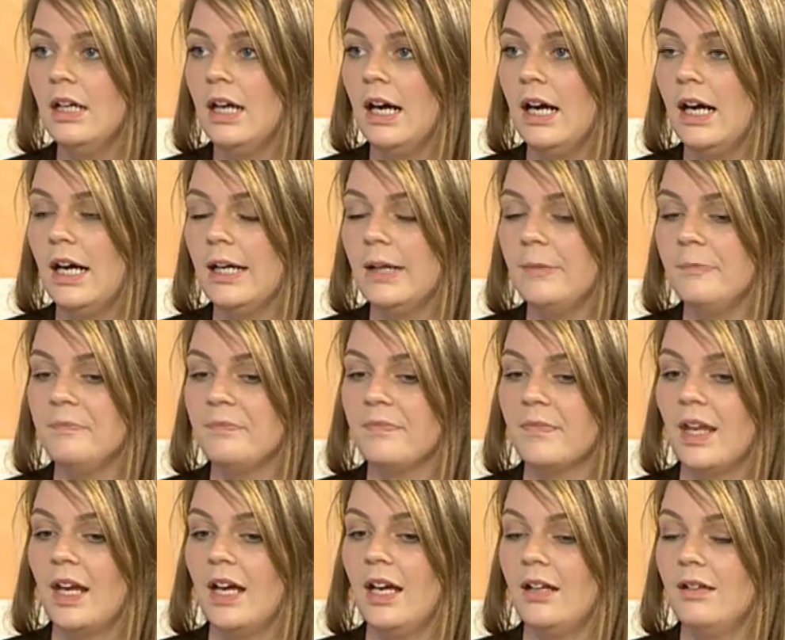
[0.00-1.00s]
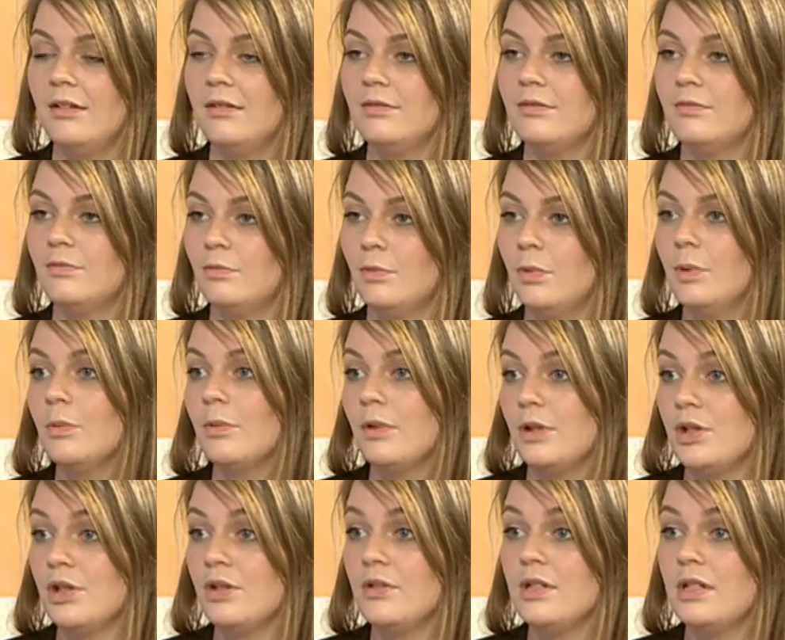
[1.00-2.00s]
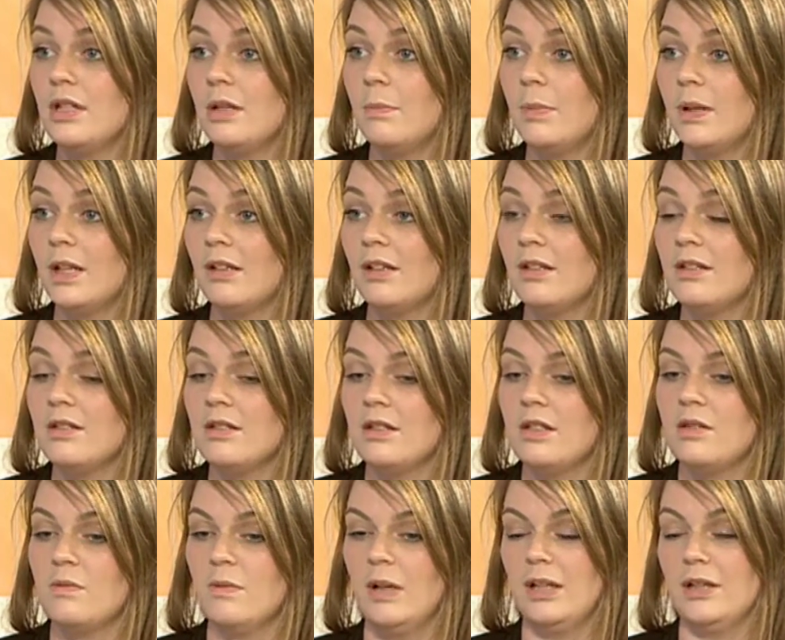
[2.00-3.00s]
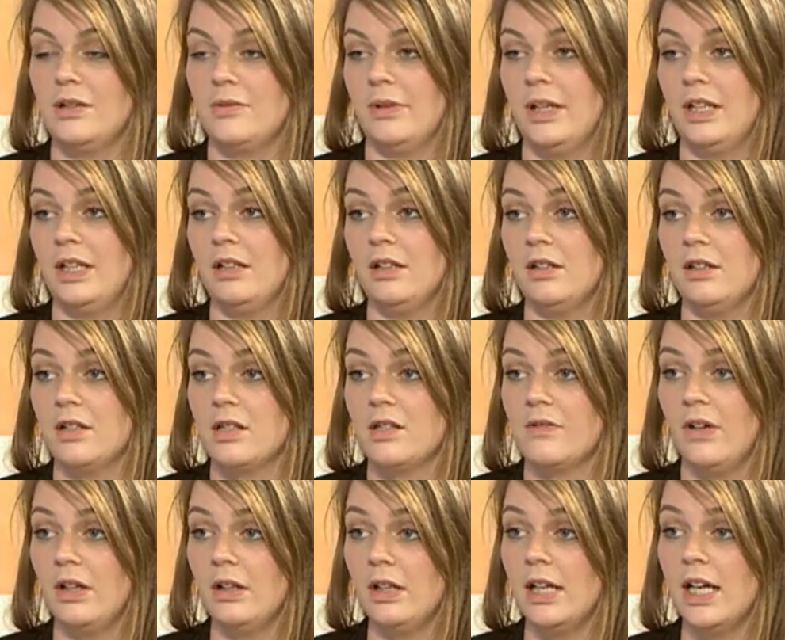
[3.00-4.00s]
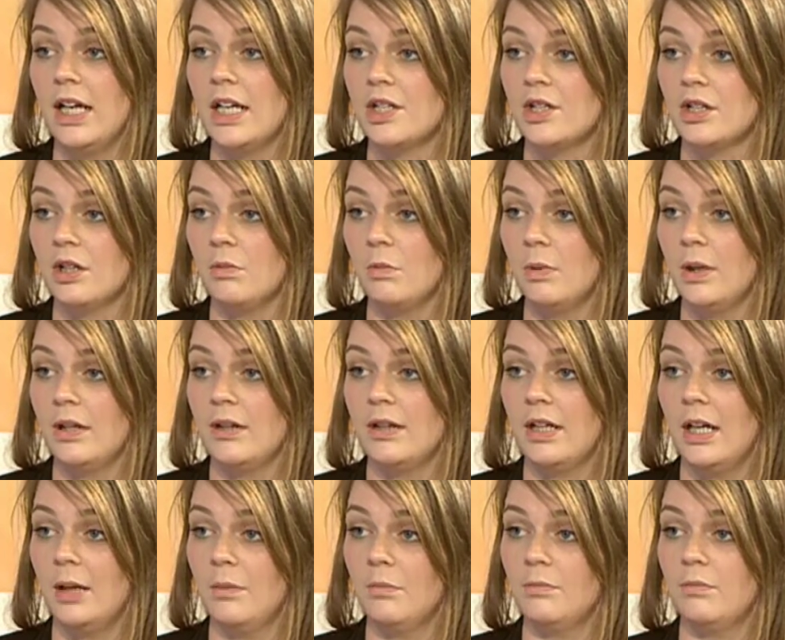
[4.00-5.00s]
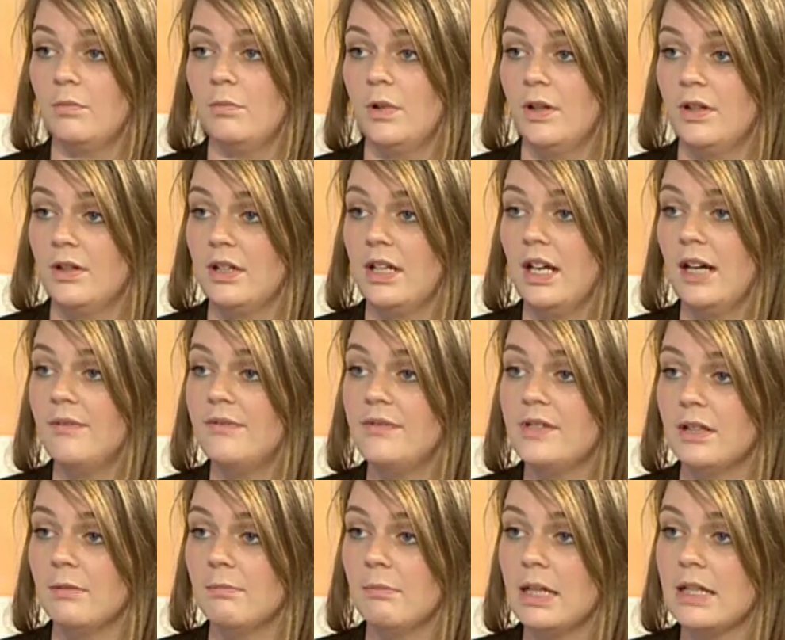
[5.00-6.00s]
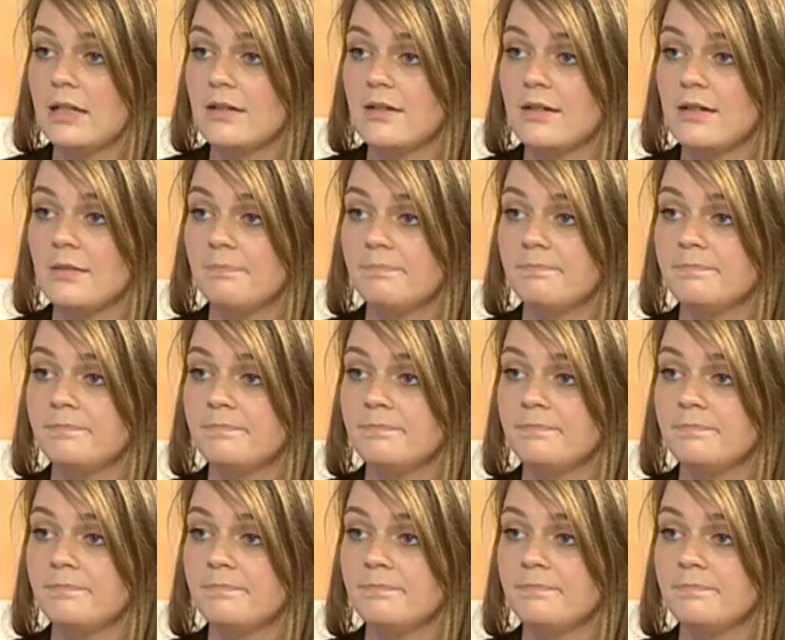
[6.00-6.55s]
and will reduce the appearance, as well as regular exfoliation with gloves and mitts.